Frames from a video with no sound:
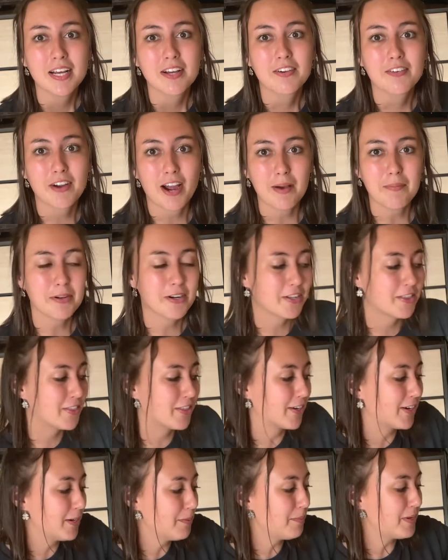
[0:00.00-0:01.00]
Grab your
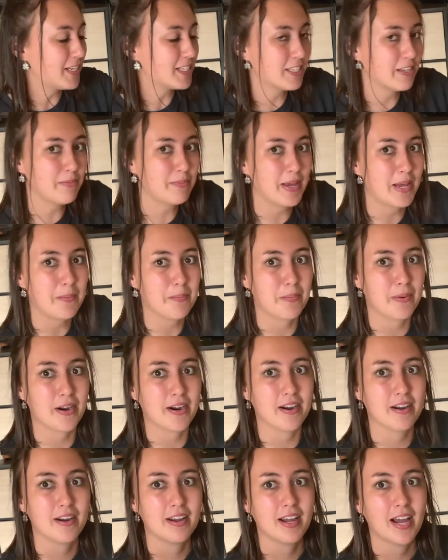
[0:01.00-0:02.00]
third piece of
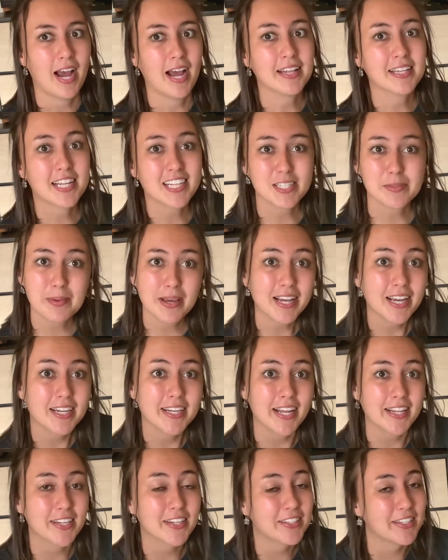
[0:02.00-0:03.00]
paper and let's make
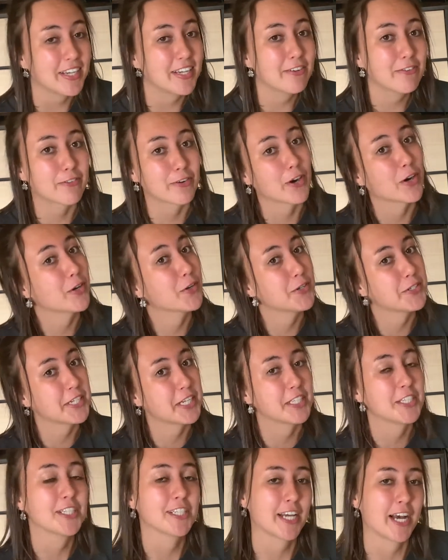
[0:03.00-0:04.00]
another link for our
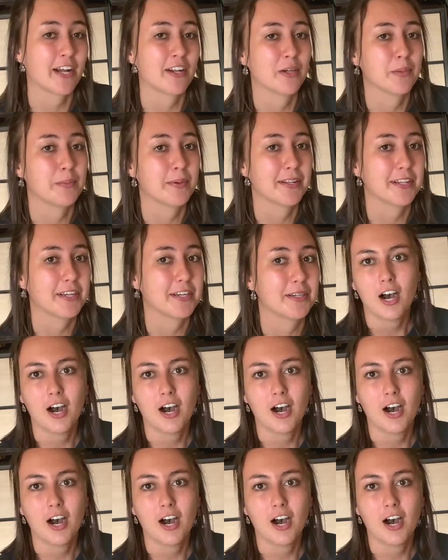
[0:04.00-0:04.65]
quotation caterpillar.